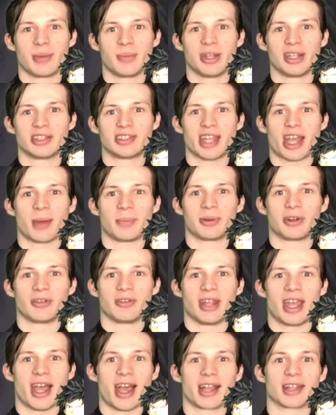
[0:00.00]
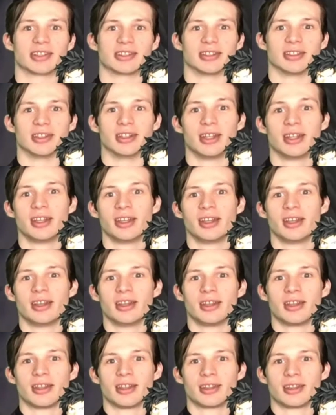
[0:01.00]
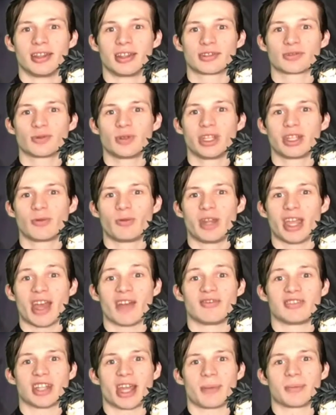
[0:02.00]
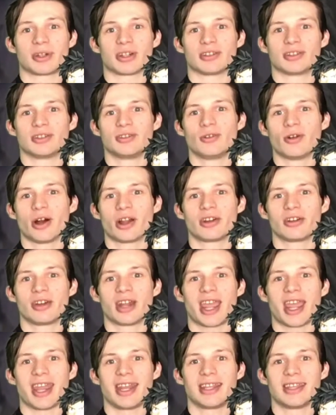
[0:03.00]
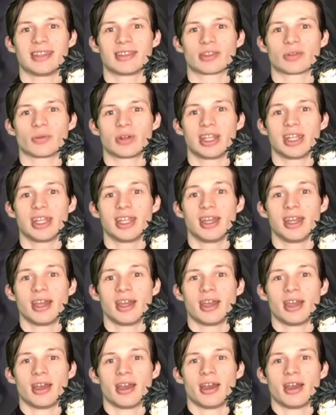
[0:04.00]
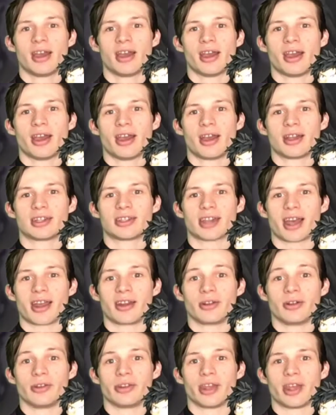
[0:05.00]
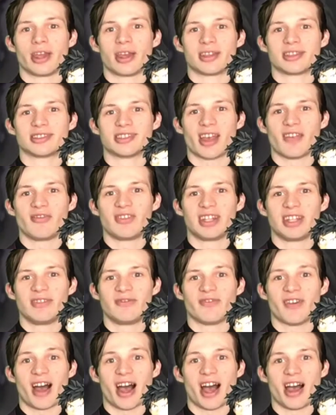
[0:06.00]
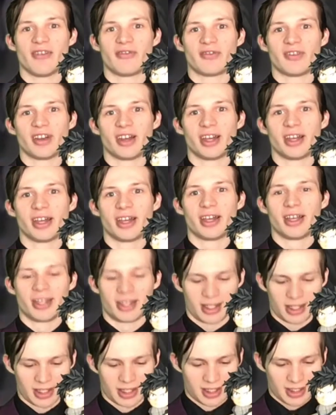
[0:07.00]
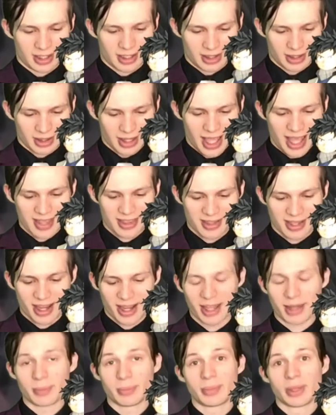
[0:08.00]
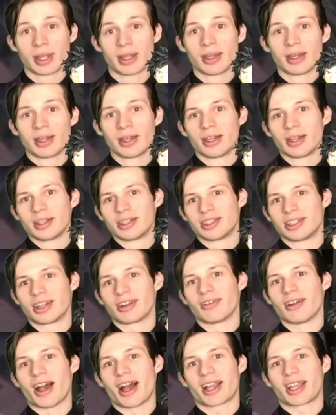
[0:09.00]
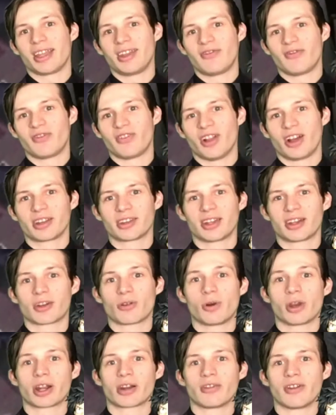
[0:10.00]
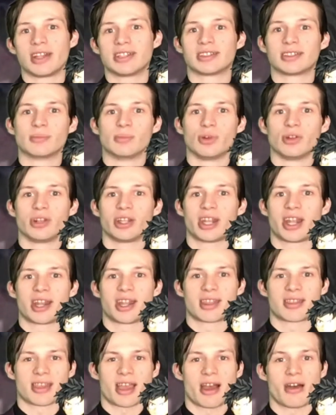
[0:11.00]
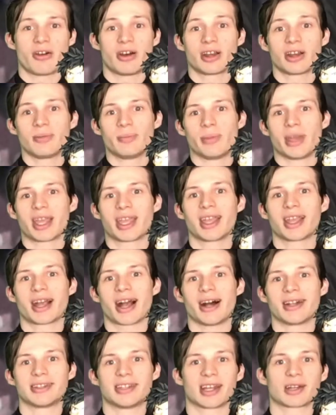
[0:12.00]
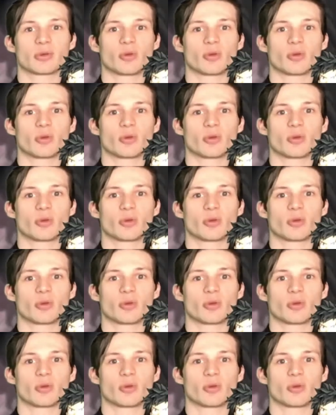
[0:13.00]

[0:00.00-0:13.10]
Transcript: chapter reaction. This week we have chapter 283, titled 75. Last time, Shigaraki flung the quick racing bullet at Aizawa, making contact with